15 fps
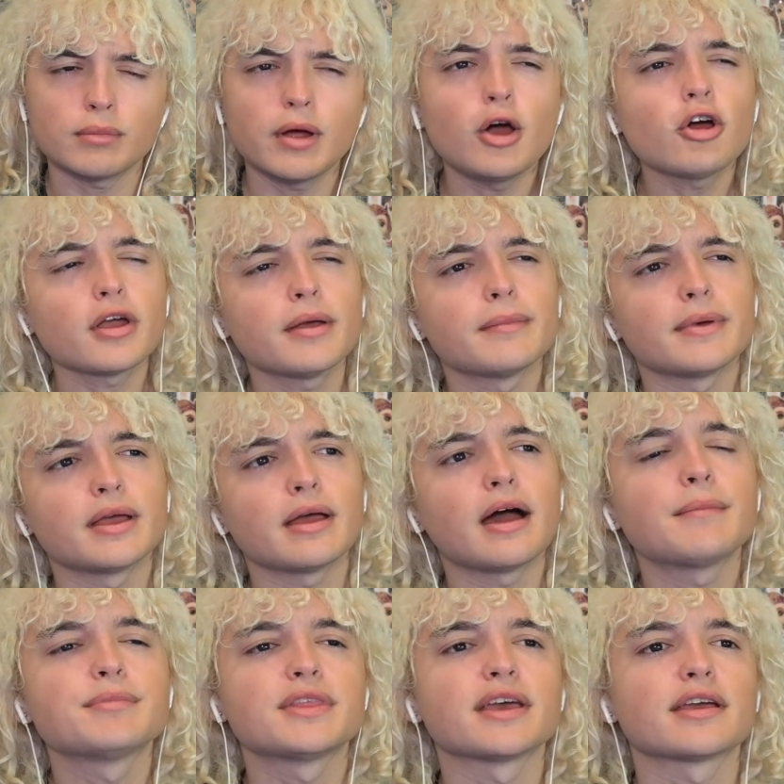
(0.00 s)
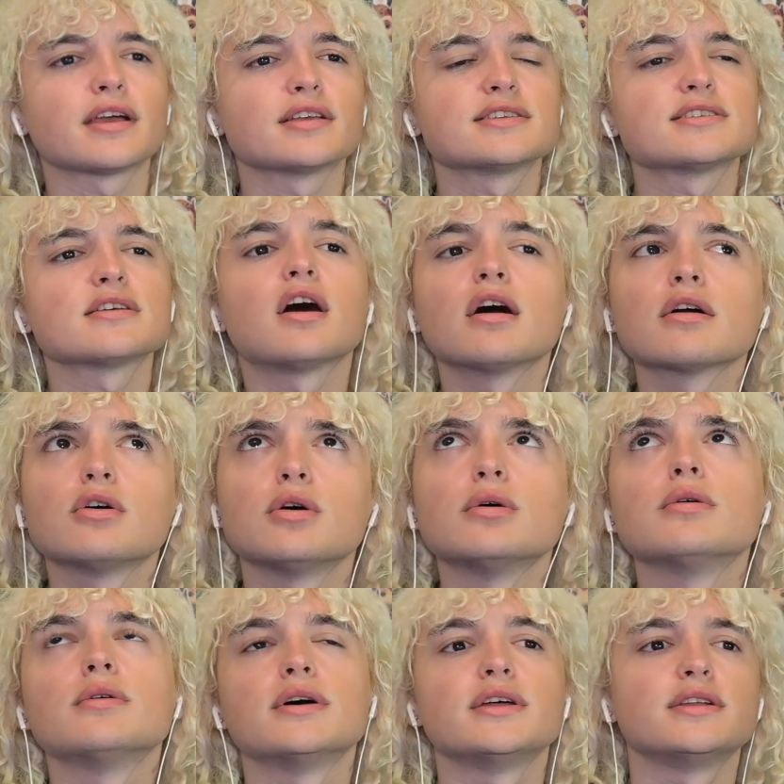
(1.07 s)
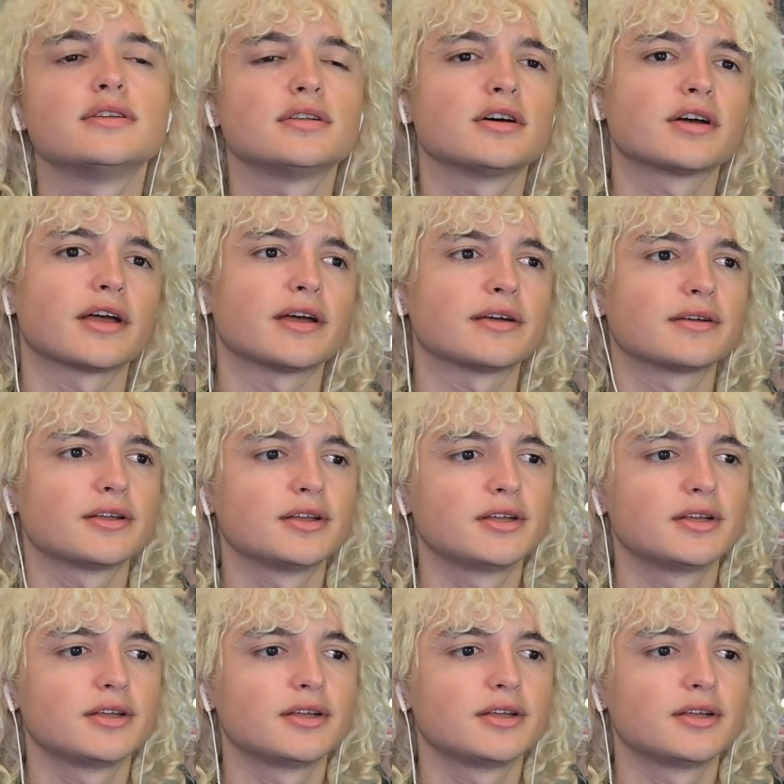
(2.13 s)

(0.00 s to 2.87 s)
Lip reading: Okay, mate, I'm thinking, because it's uncle, and okay.